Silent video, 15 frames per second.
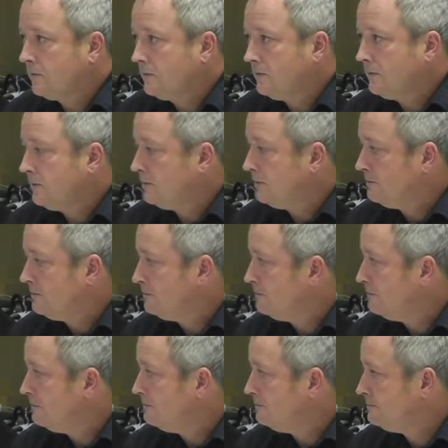All those in
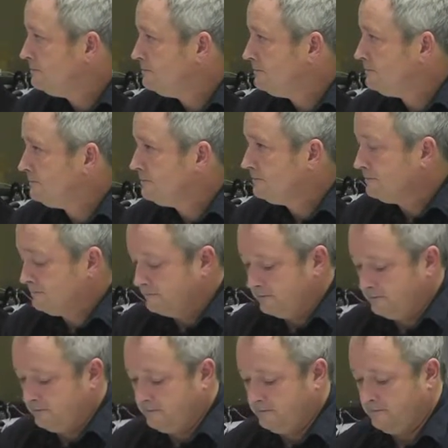favor? Aye.
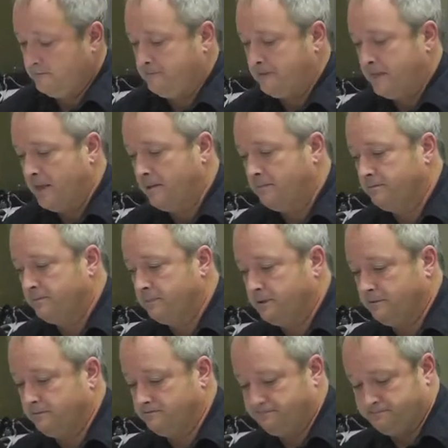Okay, that motion
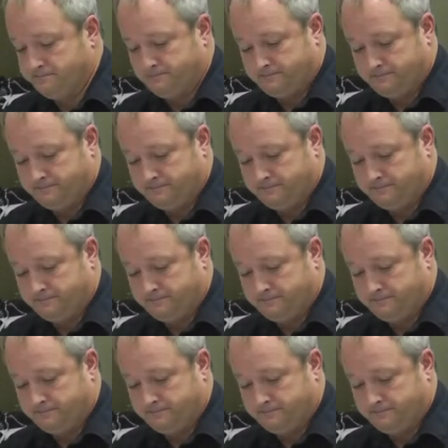passes.